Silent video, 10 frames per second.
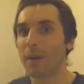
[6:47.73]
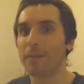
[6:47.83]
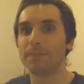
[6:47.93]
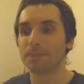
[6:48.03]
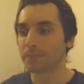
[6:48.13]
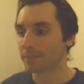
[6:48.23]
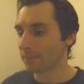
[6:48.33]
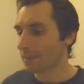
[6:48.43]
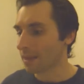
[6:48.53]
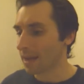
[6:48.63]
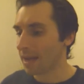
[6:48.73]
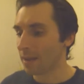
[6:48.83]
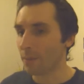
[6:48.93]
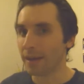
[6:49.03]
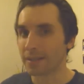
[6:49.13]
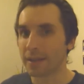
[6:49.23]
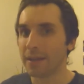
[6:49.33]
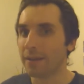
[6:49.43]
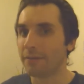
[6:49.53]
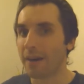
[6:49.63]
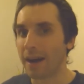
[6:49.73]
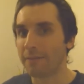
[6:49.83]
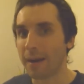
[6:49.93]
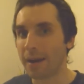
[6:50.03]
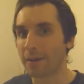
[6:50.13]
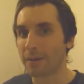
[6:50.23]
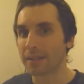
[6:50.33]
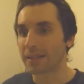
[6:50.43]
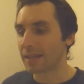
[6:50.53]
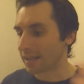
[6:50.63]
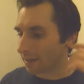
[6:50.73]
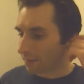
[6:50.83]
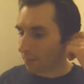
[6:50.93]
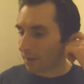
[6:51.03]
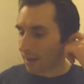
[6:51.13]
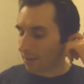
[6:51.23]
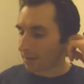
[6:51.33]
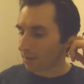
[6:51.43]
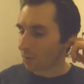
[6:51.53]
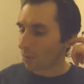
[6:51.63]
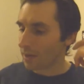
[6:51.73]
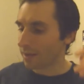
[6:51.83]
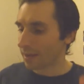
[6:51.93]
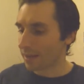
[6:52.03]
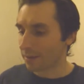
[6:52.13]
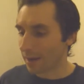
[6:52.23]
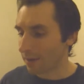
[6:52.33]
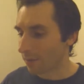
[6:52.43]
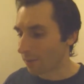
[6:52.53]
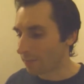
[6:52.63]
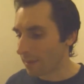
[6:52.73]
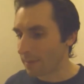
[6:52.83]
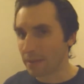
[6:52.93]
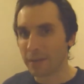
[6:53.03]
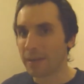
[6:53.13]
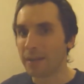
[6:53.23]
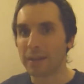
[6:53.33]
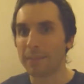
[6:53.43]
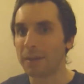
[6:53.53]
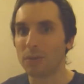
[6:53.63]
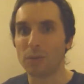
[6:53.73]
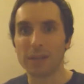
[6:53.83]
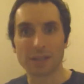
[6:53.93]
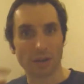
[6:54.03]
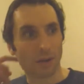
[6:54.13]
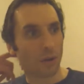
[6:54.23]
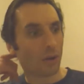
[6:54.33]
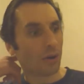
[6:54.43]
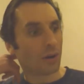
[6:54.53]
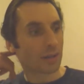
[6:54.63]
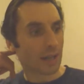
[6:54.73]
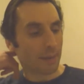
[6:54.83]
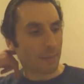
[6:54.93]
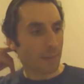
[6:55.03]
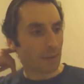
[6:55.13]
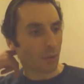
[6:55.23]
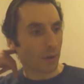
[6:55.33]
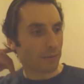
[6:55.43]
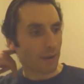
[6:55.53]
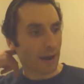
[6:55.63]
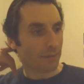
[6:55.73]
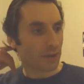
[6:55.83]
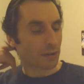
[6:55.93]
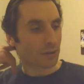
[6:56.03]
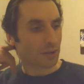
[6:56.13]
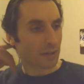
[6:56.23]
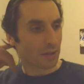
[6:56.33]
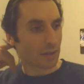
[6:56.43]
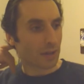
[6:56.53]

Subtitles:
But anyways, 5-miler, this is like the 20th in, I don't know, maybe they've been doing this a long time, maybe 25 years.